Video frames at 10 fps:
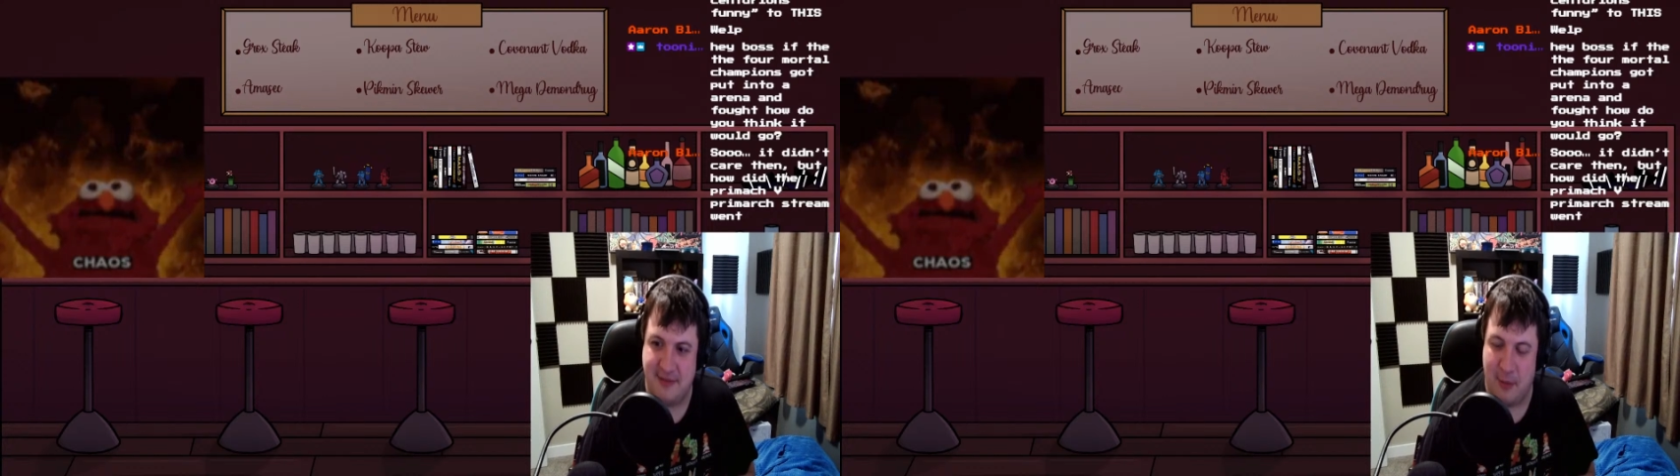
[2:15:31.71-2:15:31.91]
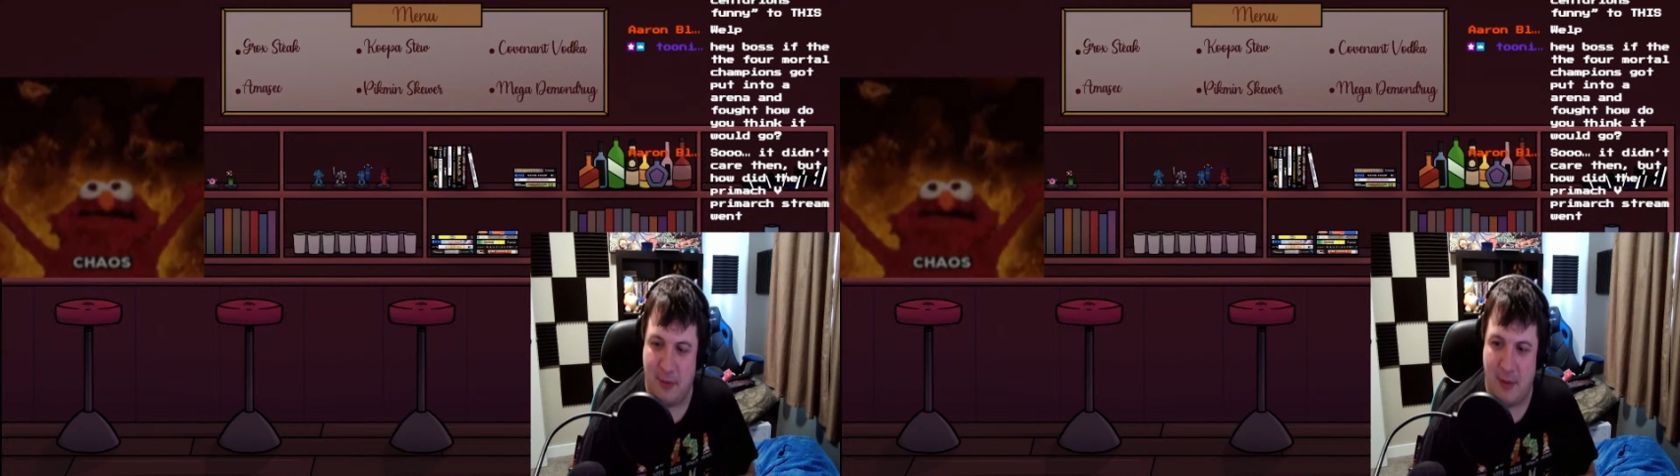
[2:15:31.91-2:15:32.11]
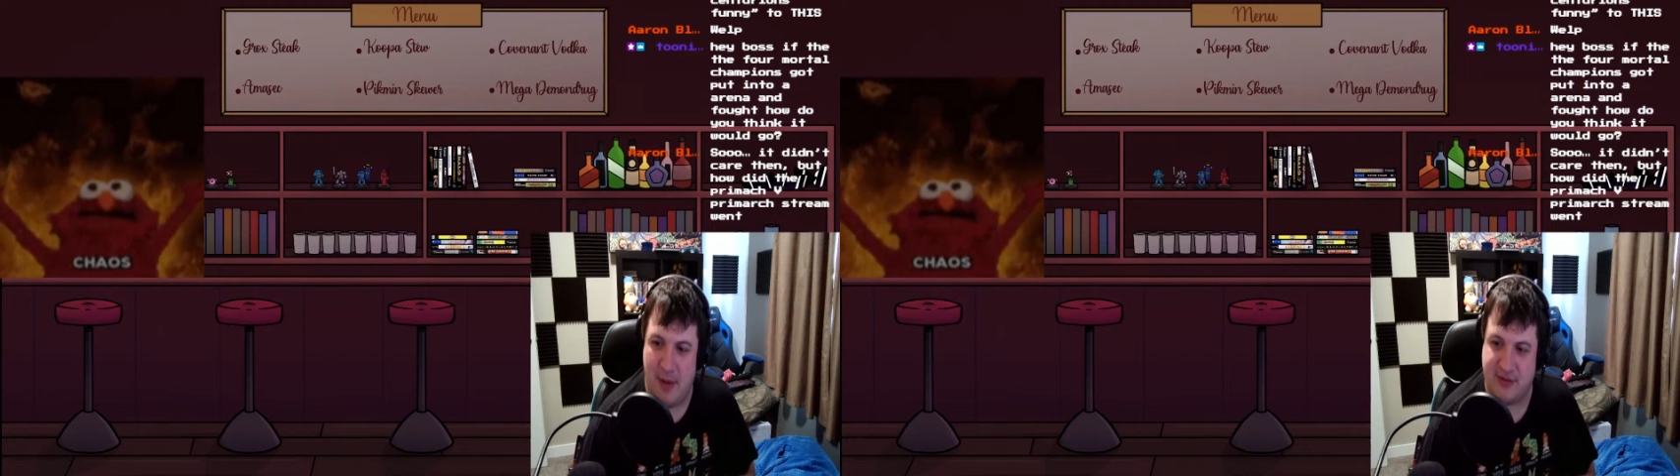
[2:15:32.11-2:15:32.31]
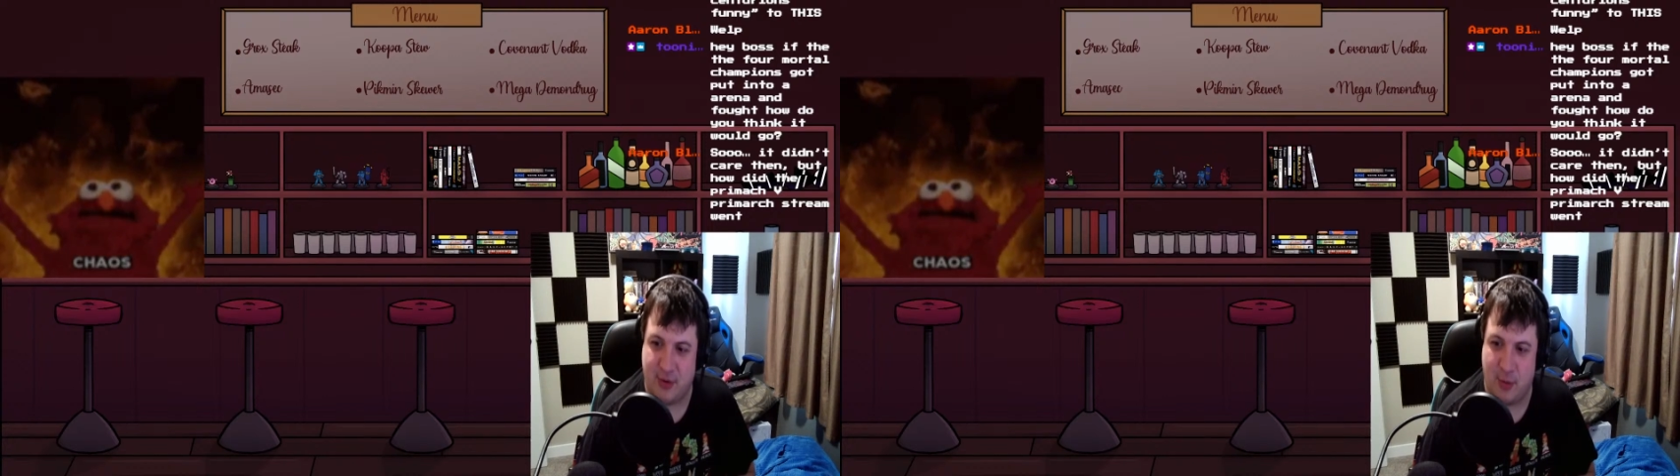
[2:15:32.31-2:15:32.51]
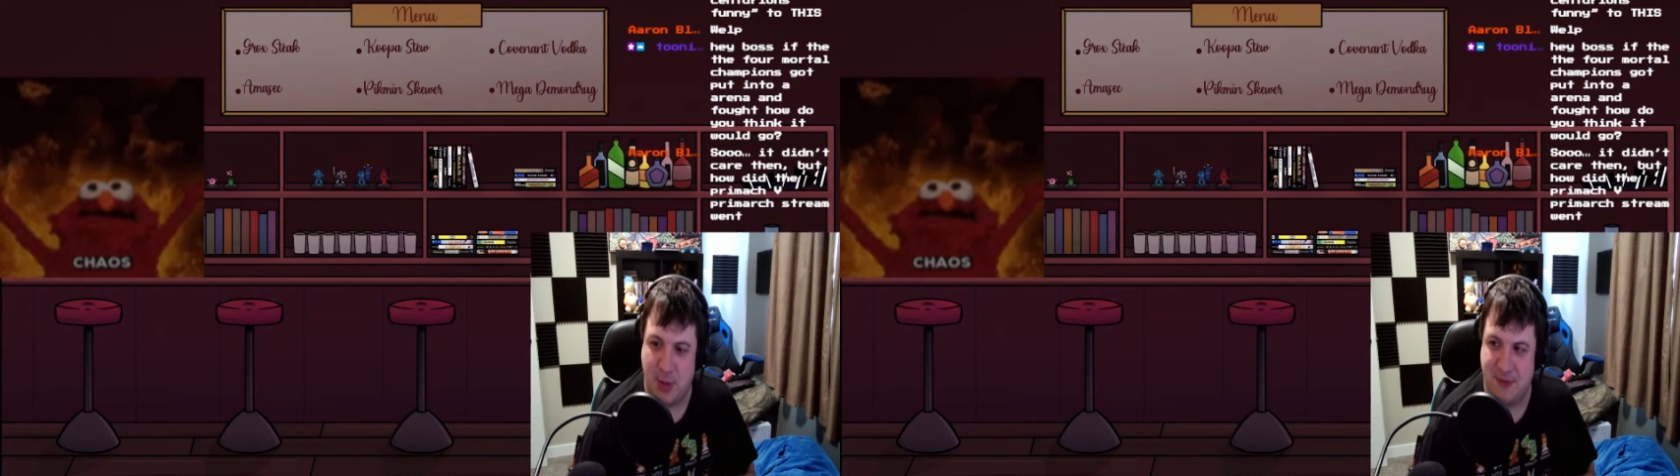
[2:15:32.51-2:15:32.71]
Well, what monster
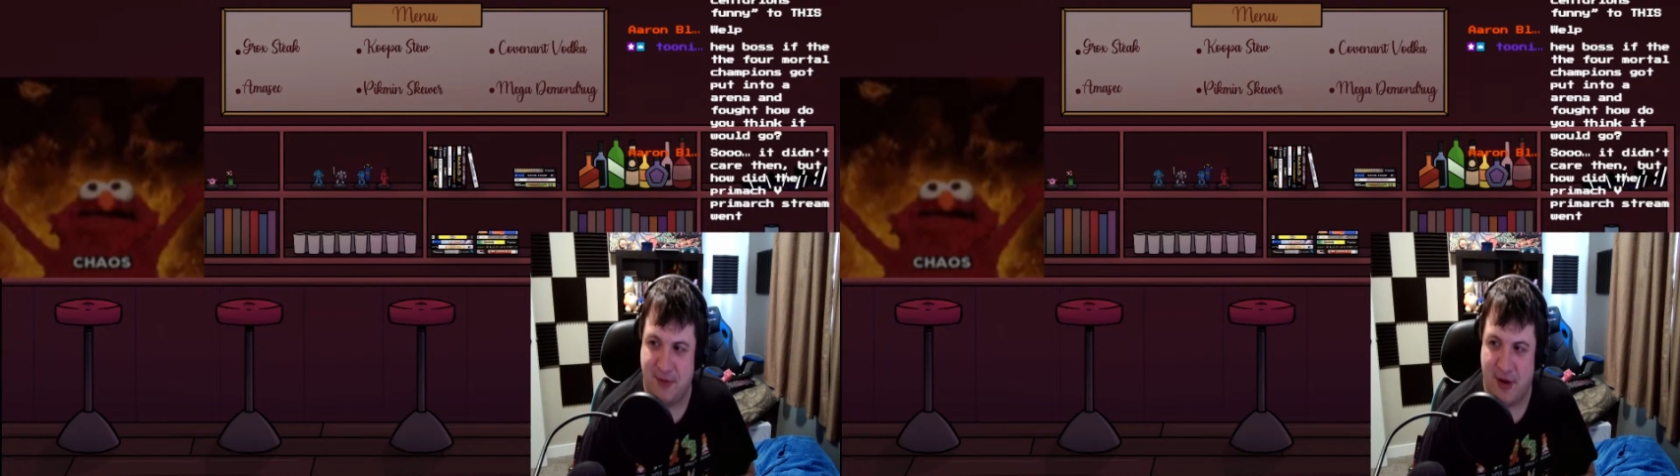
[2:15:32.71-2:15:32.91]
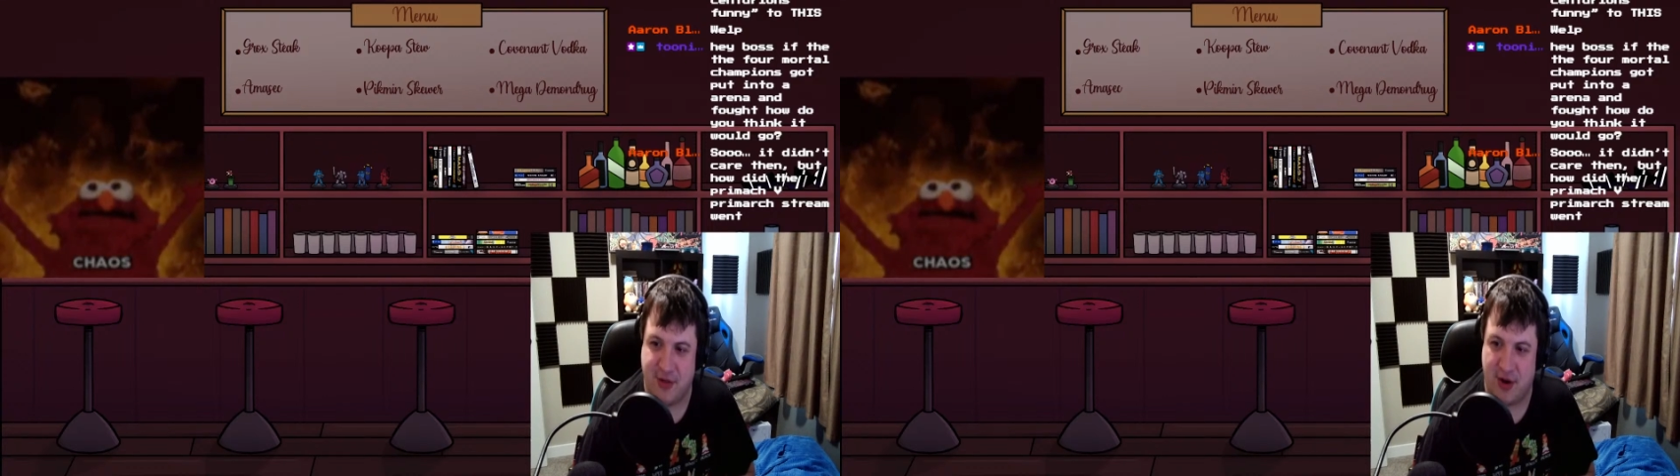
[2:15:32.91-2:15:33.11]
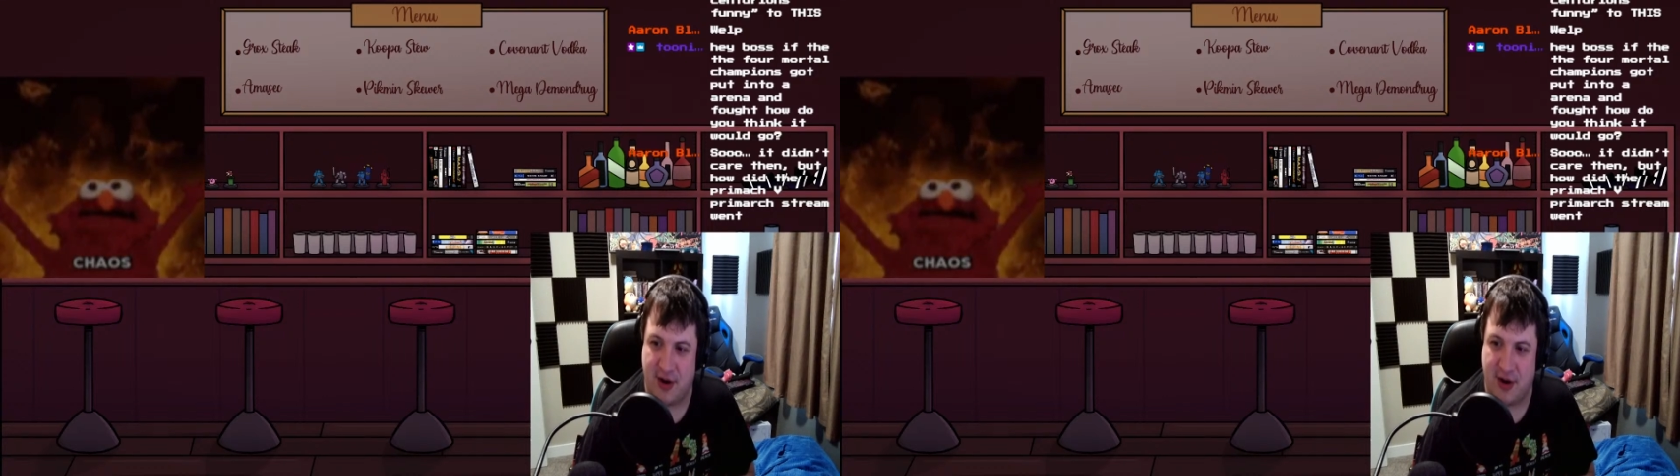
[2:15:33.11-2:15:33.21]
girl would you fuck, sir?